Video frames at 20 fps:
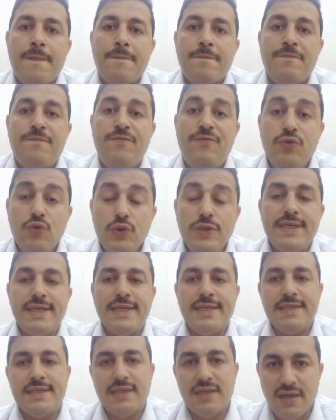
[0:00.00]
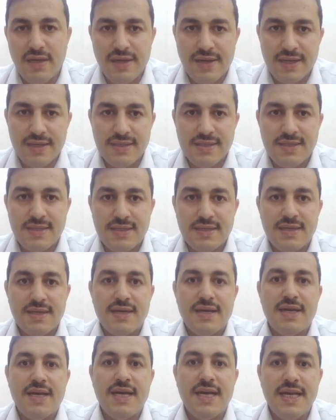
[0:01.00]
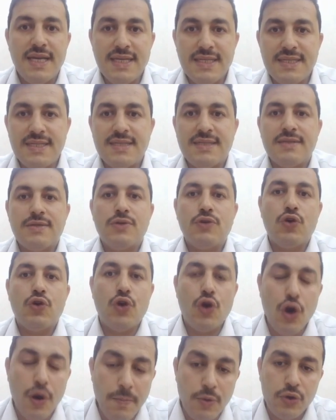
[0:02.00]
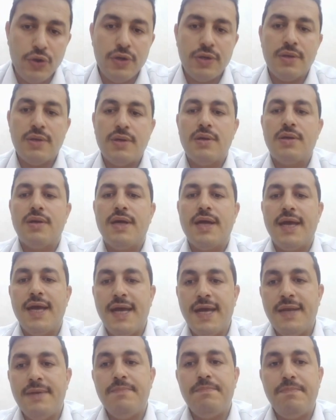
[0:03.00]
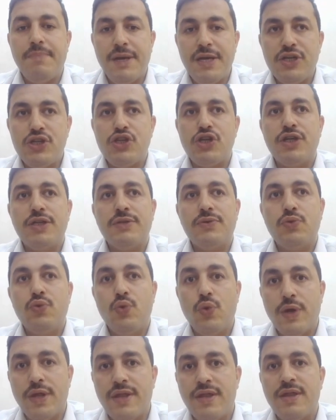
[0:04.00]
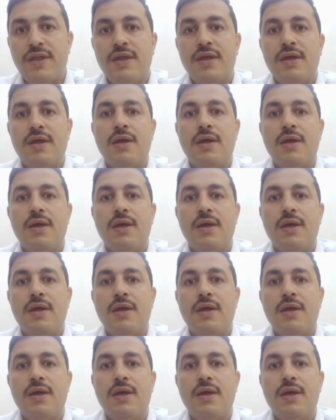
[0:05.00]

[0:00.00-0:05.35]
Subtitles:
food intolerance is common in patient with